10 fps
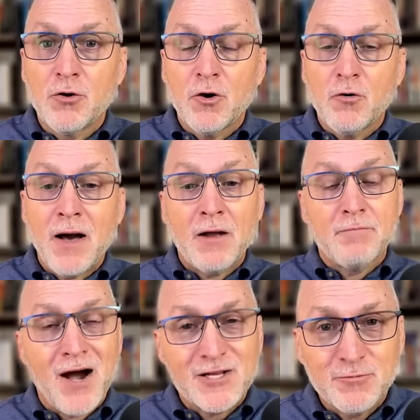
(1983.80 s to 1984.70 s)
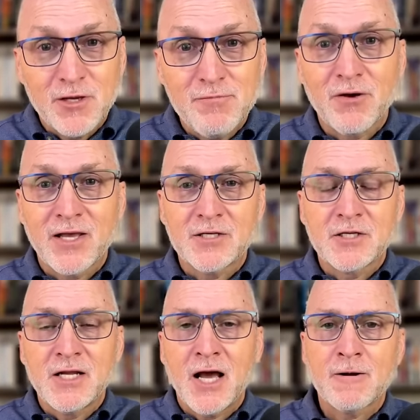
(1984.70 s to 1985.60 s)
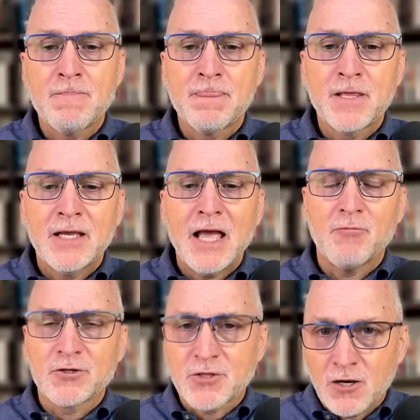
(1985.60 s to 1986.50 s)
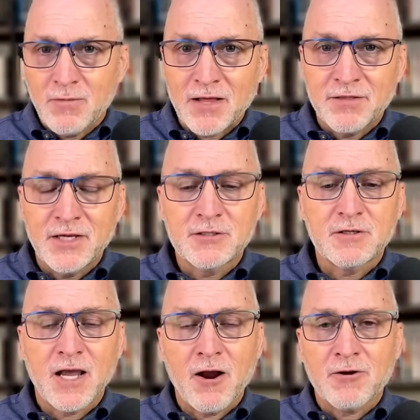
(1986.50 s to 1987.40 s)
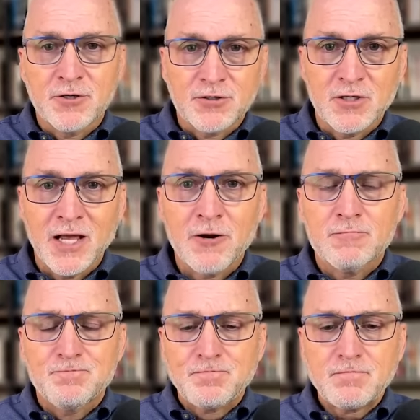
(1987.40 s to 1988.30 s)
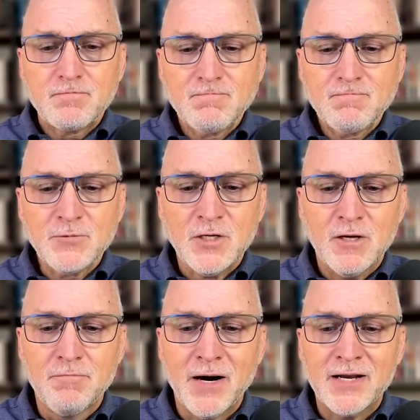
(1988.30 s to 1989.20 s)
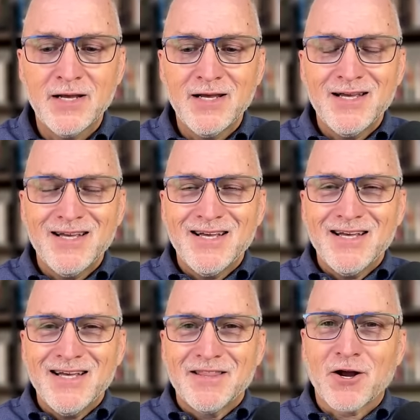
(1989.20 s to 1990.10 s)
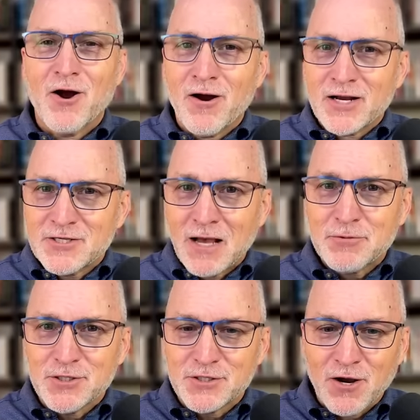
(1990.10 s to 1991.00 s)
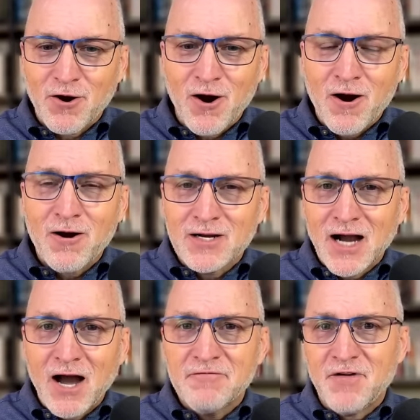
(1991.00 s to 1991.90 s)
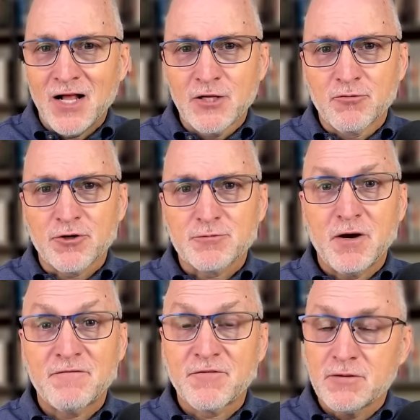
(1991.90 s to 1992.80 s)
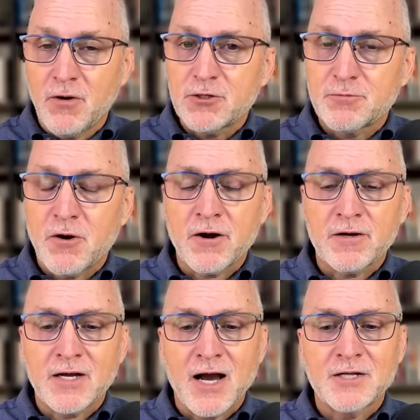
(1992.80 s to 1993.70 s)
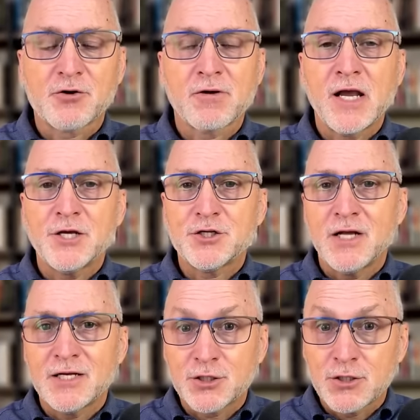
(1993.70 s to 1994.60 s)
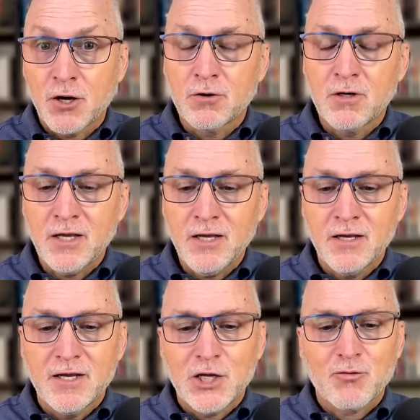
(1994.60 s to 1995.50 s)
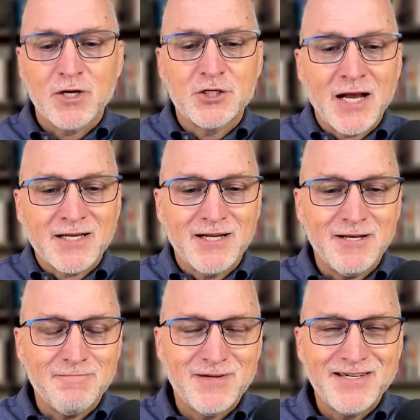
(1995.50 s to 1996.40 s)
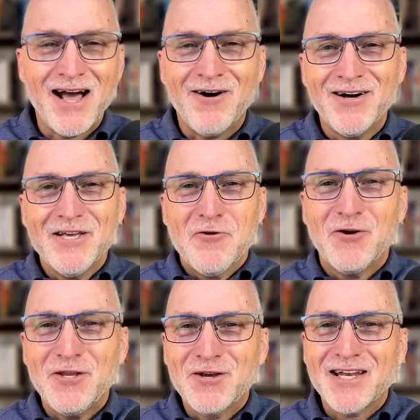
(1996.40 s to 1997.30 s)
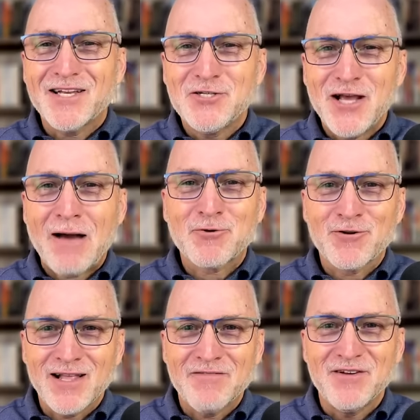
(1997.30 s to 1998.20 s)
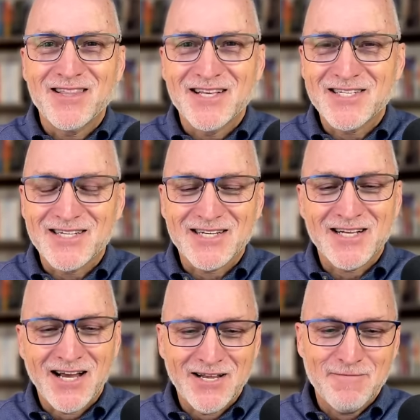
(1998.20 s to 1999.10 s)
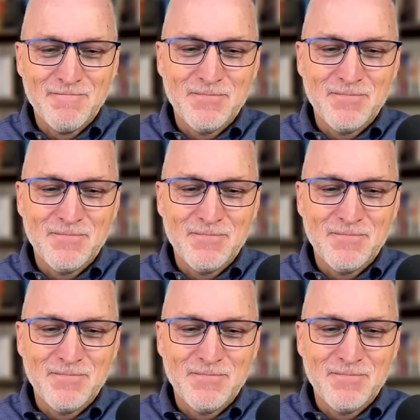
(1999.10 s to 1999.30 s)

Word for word: know about, possibly Melchizedek. And we'll talk about these characters later. But there are exceptions. There are God followers, but for the most part, God's creation has totally rejected him. Now, when you get to chapter 11, and this is exciting,